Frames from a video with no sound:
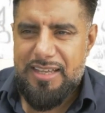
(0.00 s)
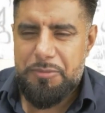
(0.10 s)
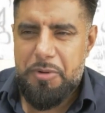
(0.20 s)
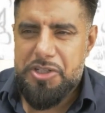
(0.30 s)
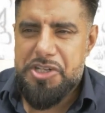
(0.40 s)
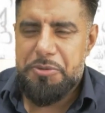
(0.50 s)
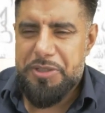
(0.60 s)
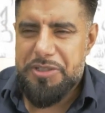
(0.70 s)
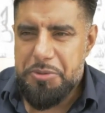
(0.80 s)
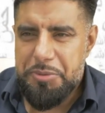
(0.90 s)
what shall
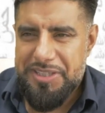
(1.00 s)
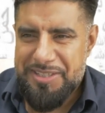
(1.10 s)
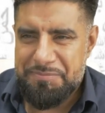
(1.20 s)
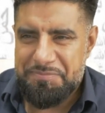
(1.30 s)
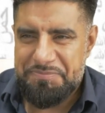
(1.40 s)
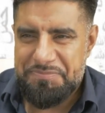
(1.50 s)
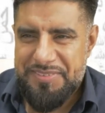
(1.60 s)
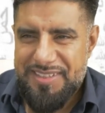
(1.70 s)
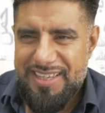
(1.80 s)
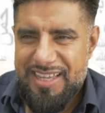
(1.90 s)
we do with him?
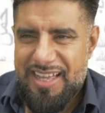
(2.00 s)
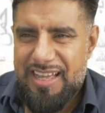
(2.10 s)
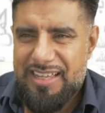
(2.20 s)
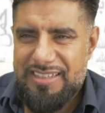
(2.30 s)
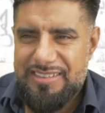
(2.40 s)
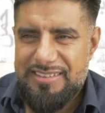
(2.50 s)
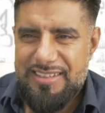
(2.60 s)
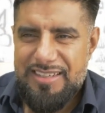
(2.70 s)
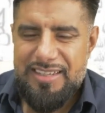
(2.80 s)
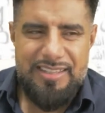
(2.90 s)
And
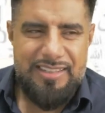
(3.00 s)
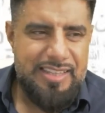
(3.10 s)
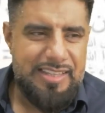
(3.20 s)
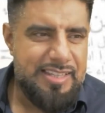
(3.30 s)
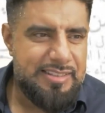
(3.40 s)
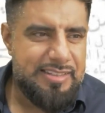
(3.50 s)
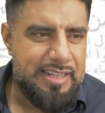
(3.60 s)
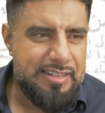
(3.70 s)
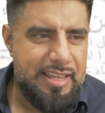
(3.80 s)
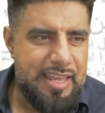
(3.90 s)
they said
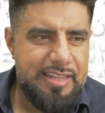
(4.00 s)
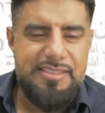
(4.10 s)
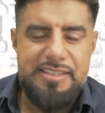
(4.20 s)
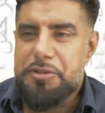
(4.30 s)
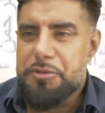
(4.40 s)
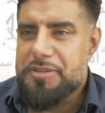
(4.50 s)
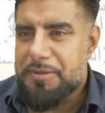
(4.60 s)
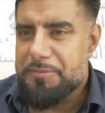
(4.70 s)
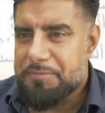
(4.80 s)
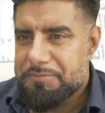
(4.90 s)
that execute
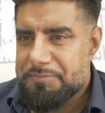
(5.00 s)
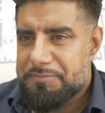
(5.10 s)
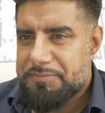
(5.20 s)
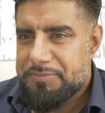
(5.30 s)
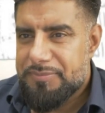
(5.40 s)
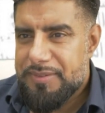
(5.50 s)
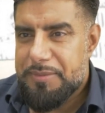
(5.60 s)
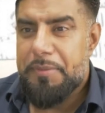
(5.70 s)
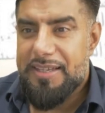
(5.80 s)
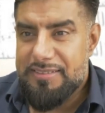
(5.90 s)
him,
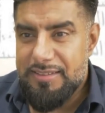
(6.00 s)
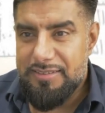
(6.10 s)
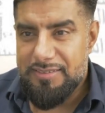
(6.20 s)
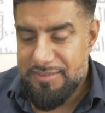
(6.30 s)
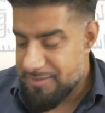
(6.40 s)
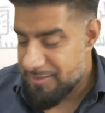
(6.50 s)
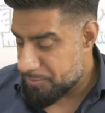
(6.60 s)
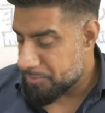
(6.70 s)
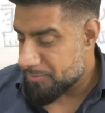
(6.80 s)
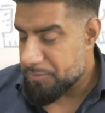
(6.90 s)
the Mahdi. This
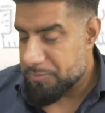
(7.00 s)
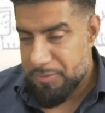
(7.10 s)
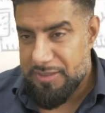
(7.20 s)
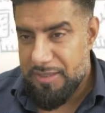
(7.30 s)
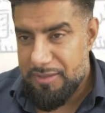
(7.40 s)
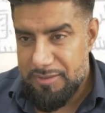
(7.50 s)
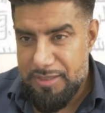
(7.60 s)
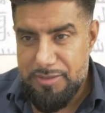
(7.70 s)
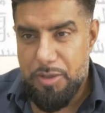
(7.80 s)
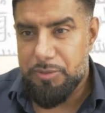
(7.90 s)
is what
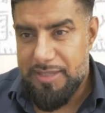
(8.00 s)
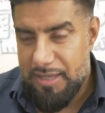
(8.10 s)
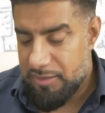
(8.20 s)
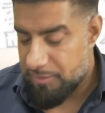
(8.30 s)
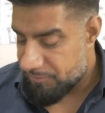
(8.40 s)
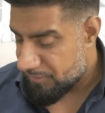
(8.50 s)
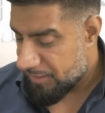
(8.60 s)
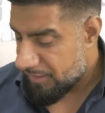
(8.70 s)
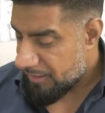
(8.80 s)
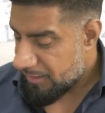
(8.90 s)
they told the caliph.
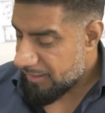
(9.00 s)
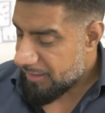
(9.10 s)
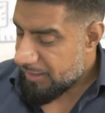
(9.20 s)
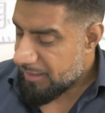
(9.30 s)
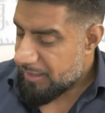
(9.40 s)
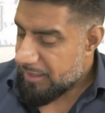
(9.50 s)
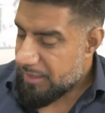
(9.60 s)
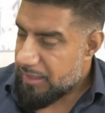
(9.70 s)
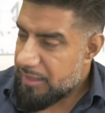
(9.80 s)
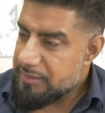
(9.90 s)

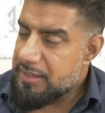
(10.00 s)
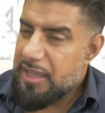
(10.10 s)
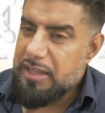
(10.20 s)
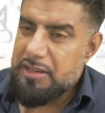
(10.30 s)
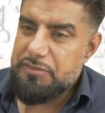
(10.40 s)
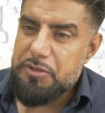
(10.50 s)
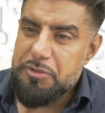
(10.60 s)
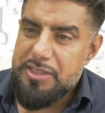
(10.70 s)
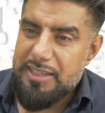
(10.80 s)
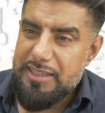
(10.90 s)
And the caliph
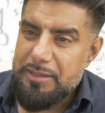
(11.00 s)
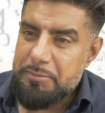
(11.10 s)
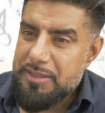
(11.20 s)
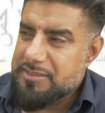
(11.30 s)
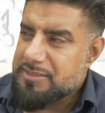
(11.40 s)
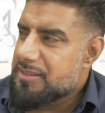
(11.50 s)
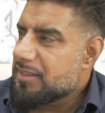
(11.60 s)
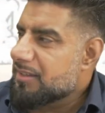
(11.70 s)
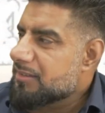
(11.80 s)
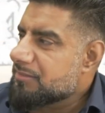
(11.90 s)
looked at him and he
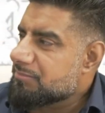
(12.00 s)
said,